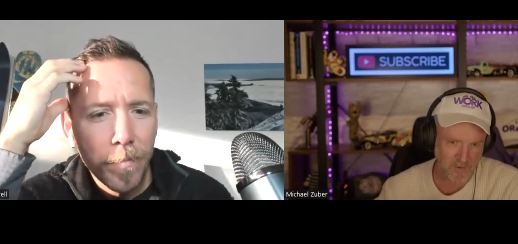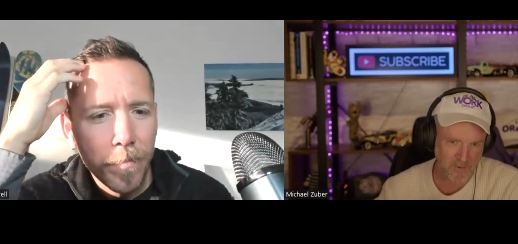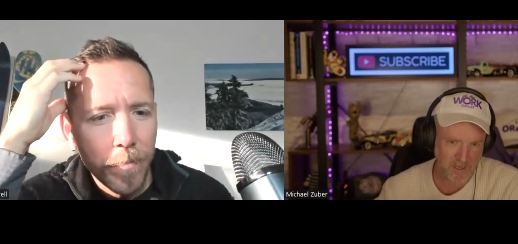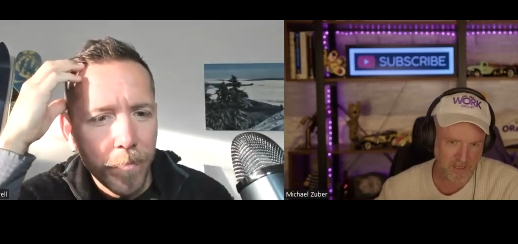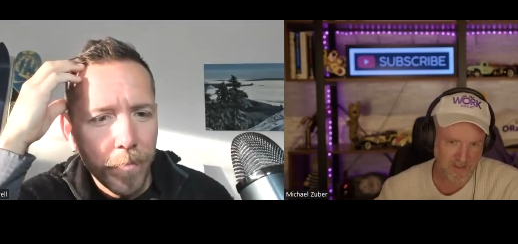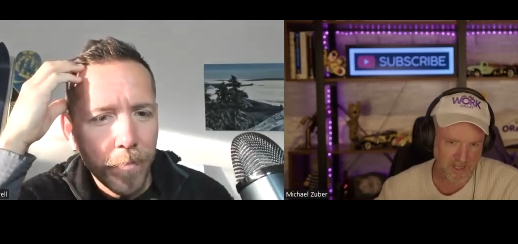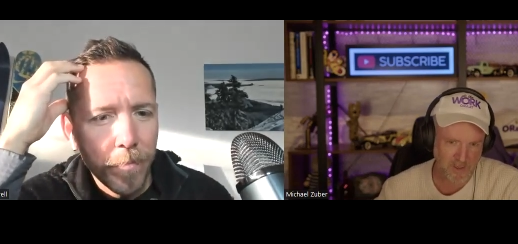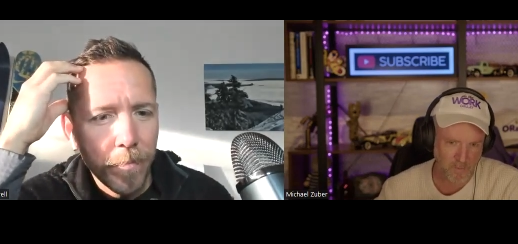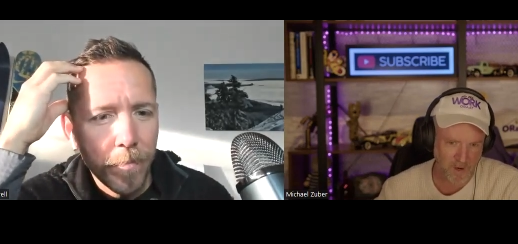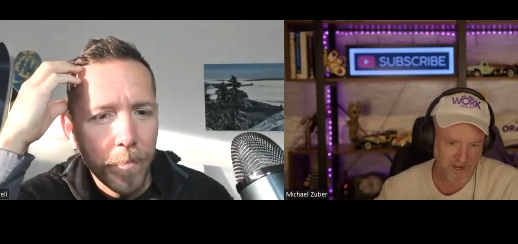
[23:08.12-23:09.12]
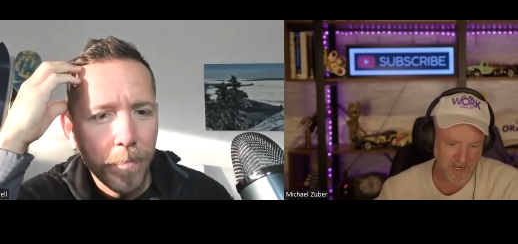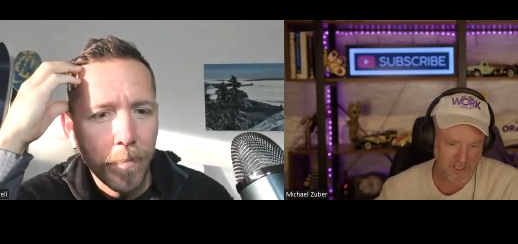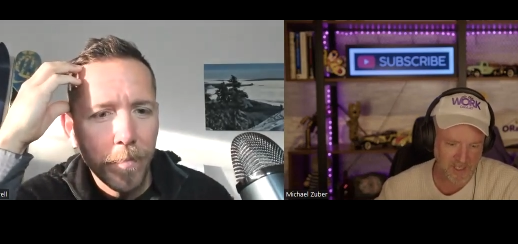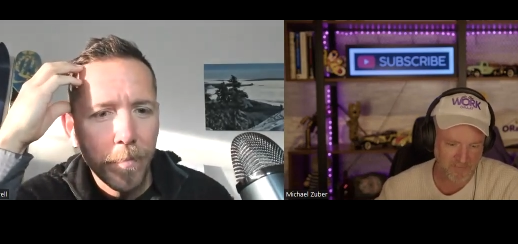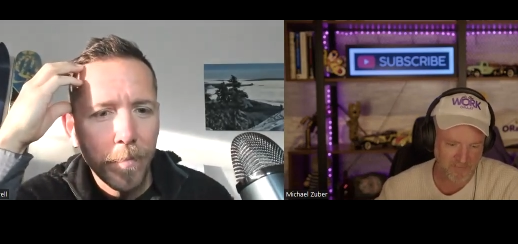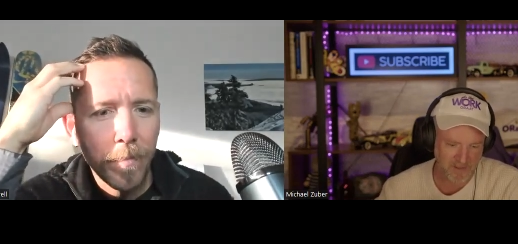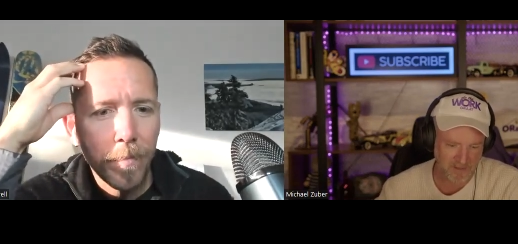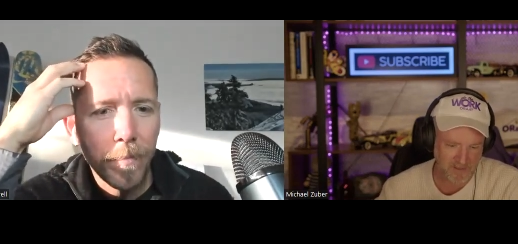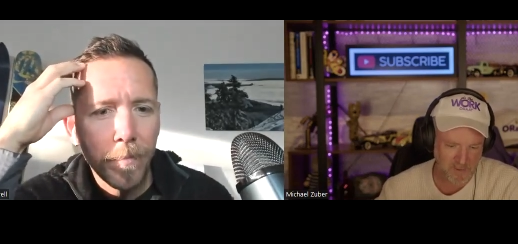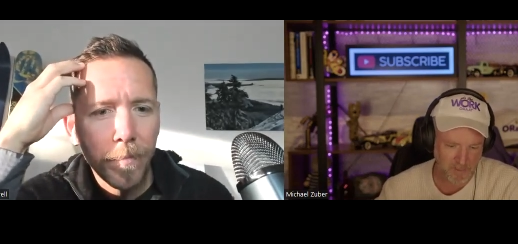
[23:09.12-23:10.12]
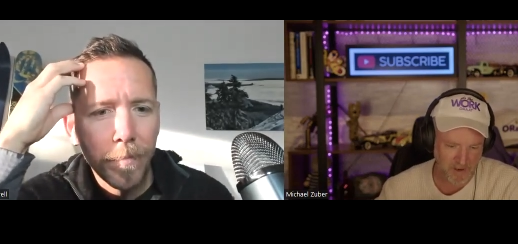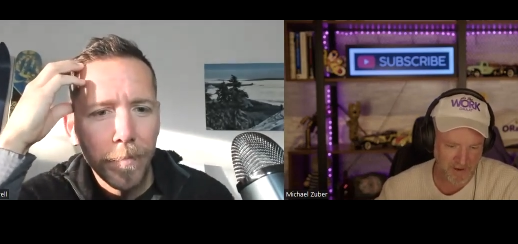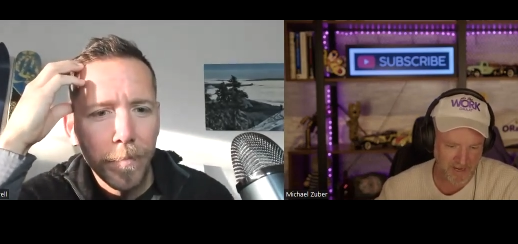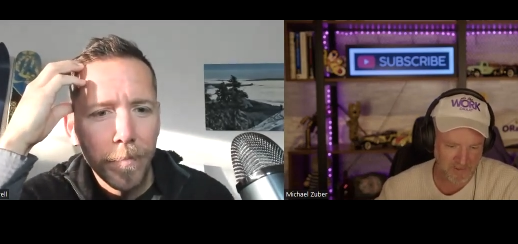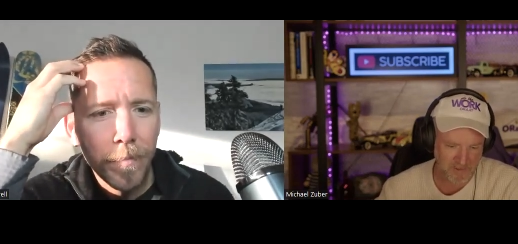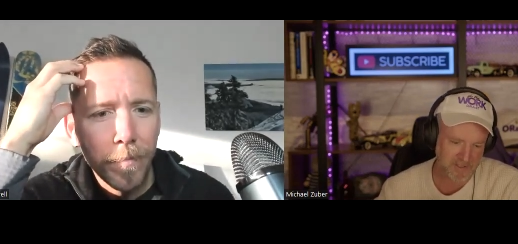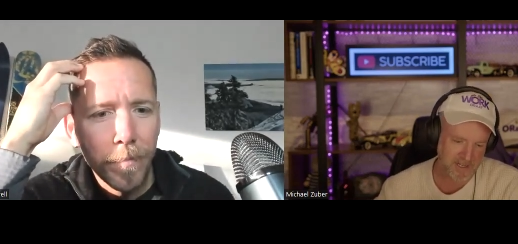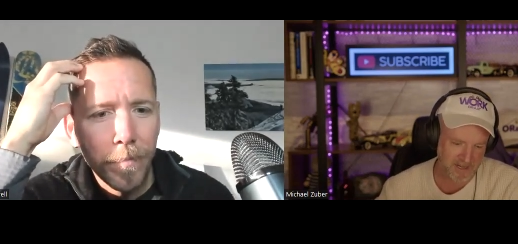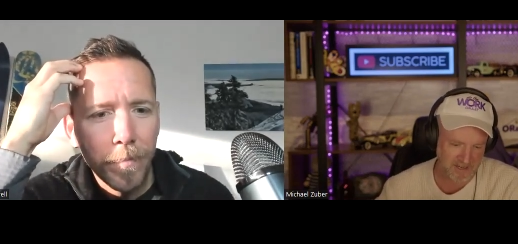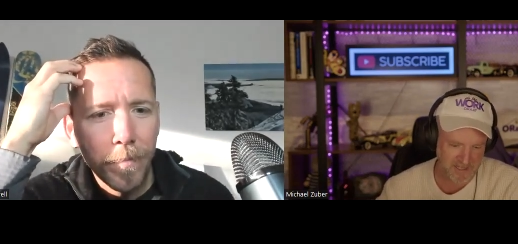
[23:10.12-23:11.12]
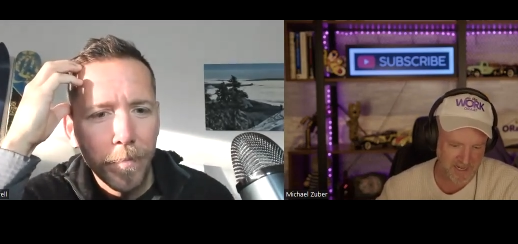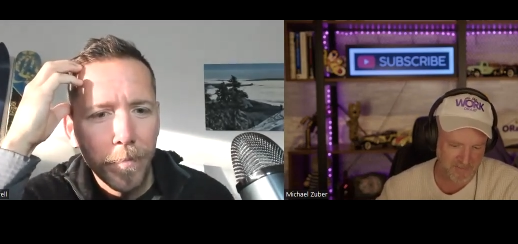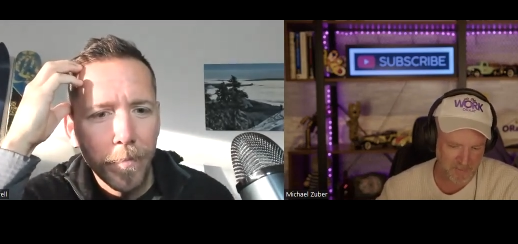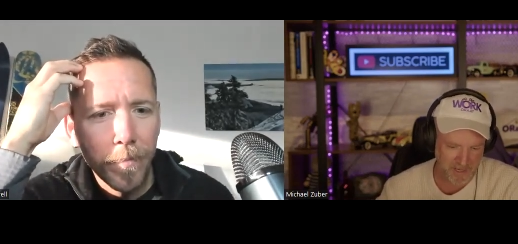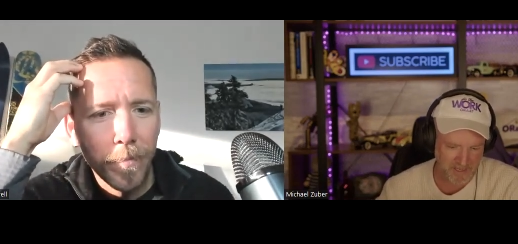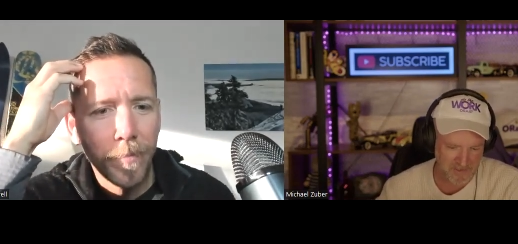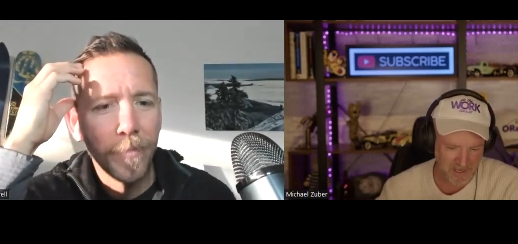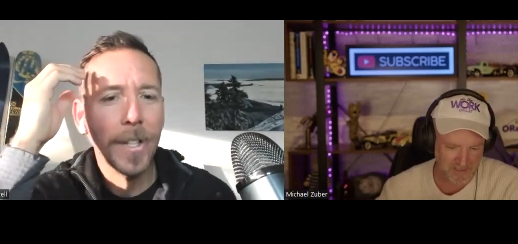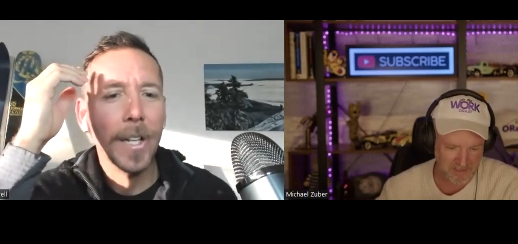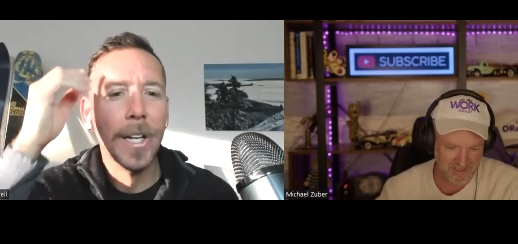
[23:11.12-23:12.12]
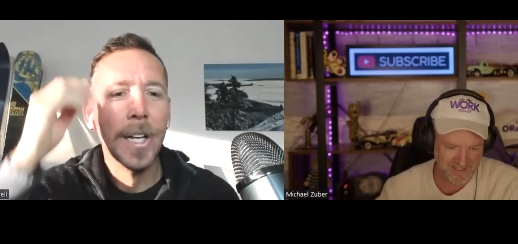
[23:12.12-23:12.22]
Speaker 1: that you uh, that you won actually fit in this small house, or does that does that have to be outside?